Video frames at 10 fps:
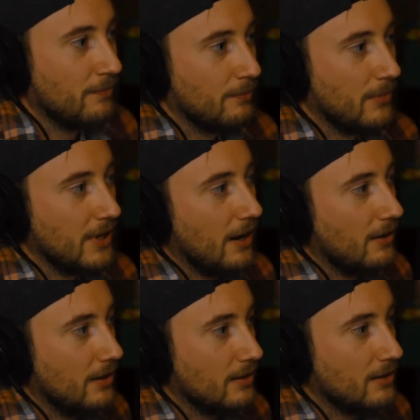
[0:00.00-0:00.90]
But yeah,
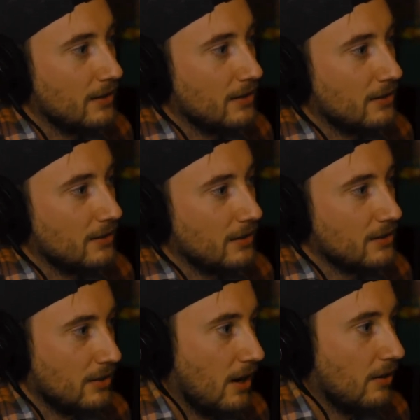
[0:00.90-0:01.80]
it's
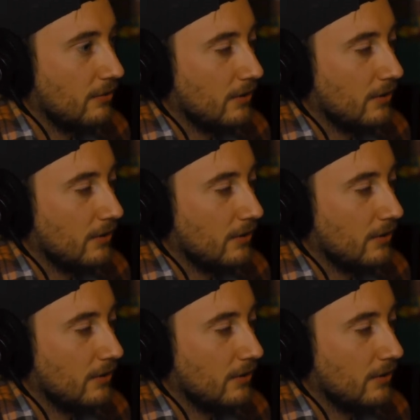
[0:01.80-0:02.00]
tough.